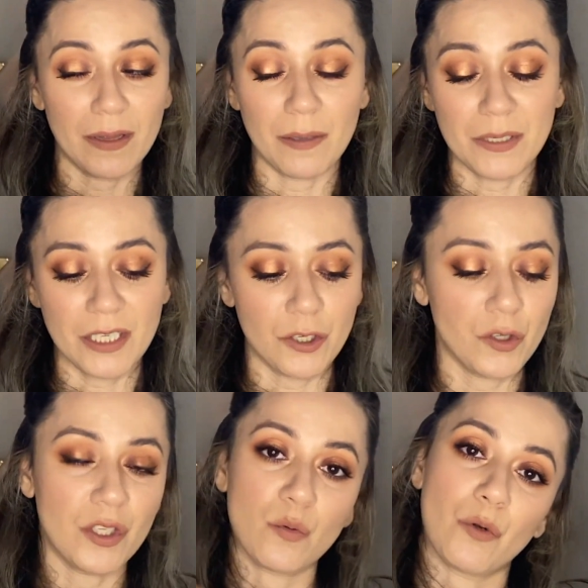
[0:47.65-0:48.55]
Let me tell you,
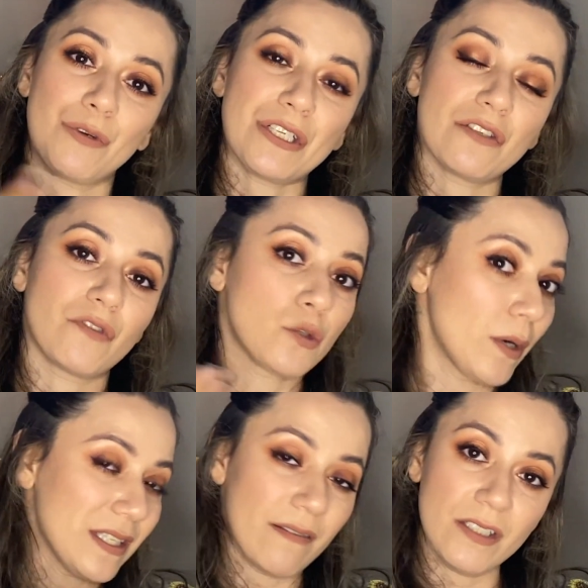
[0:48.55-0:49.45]
this one retails for
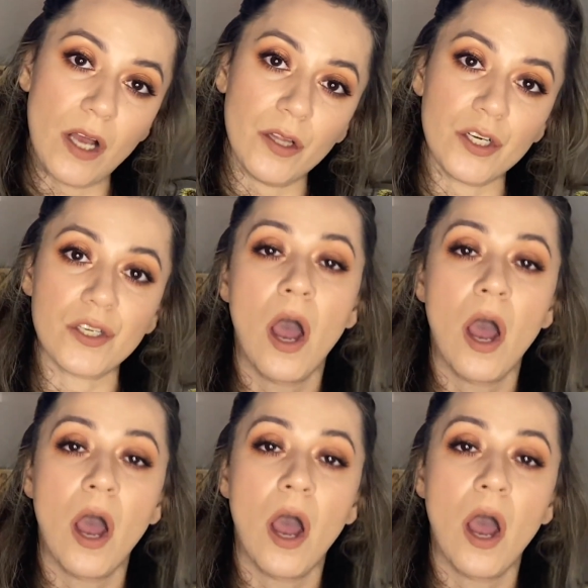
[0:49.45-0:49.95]
$27.